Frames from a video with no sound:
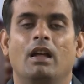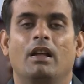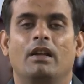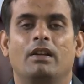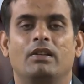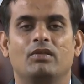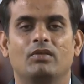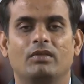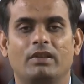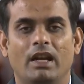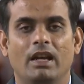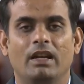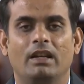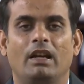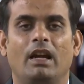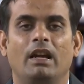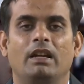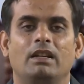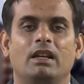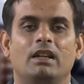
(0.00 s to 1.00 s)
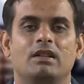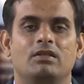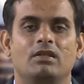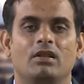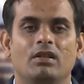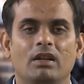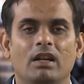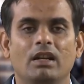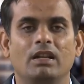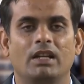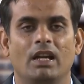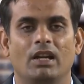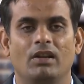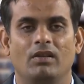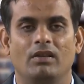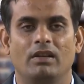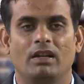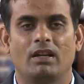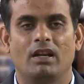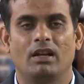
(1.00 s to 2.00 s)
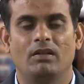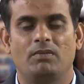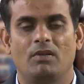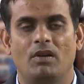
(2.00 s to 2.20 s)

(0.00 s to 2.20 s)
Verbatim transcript: you can write the Jordan canonical